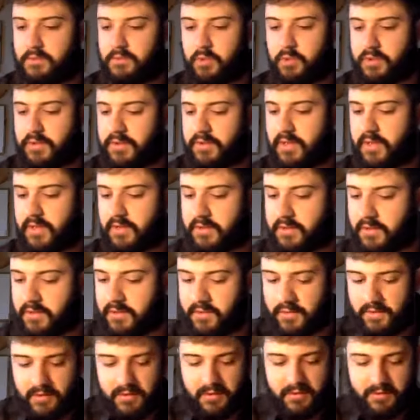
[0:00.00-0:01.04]
put
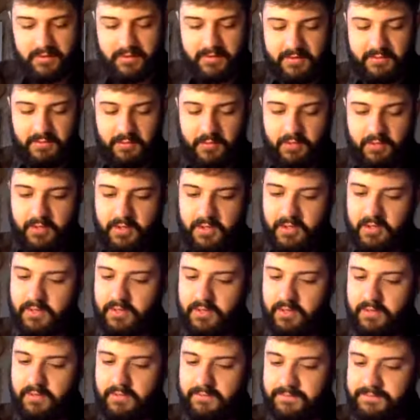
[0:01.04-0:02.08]
together here this morning,
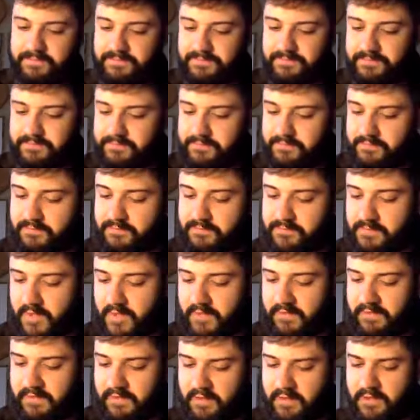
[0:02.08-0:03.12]
and
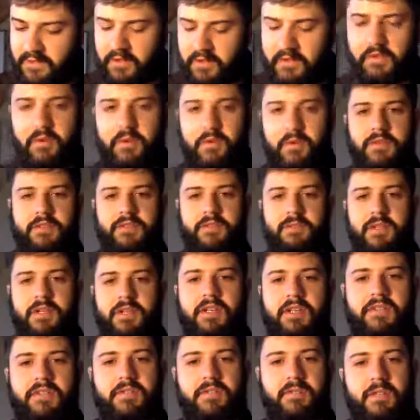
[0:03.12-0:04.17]
I felt like the Lord was
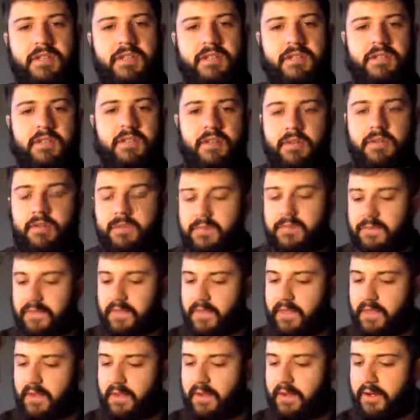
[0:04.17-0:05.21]
speaking to me. So
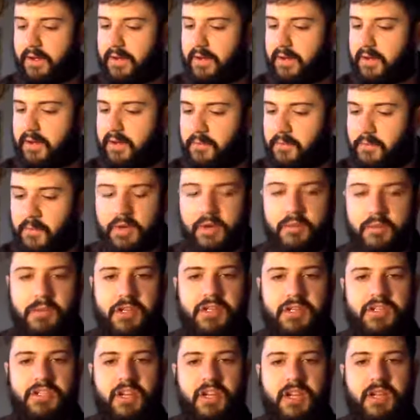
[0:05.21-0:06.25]
we're gonna be
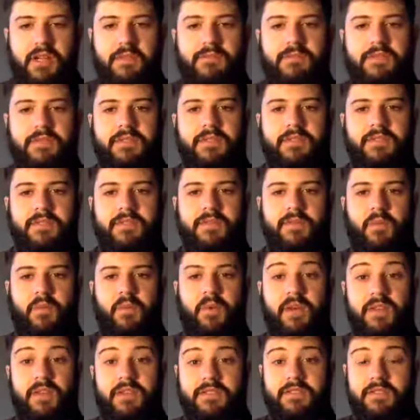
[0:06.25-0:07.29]
in James
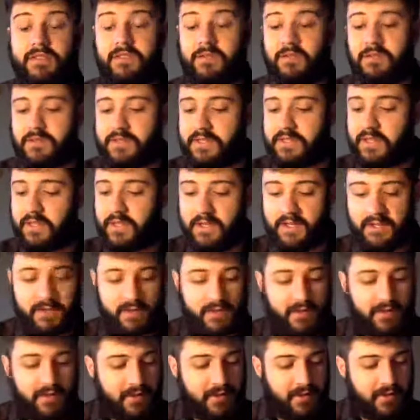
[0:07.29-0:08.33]
1 and 2 today.
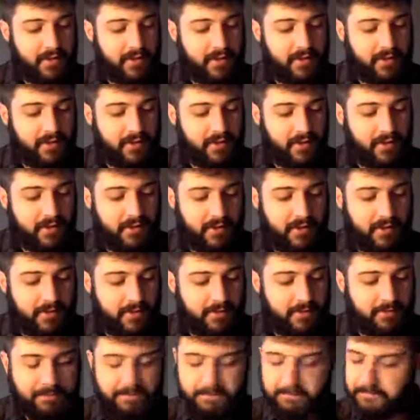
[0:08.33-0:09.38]

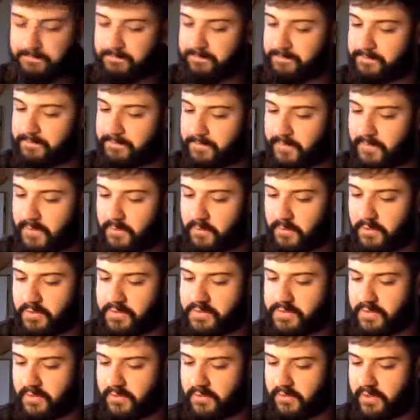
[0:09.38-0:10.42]
We're going to
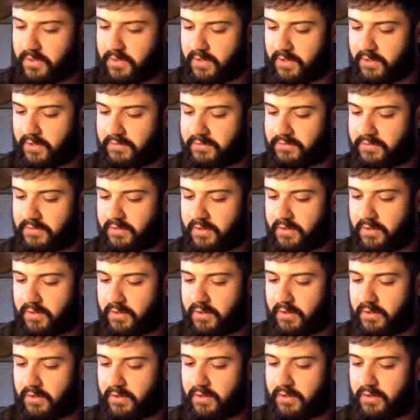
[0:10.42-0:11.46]
start right off
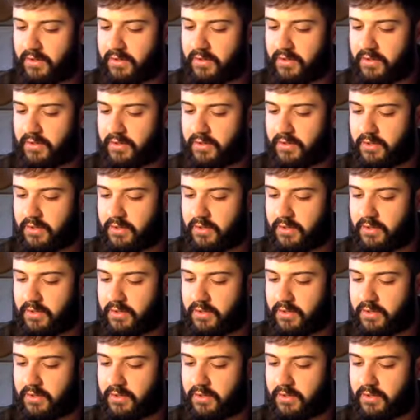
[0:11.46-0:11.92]
on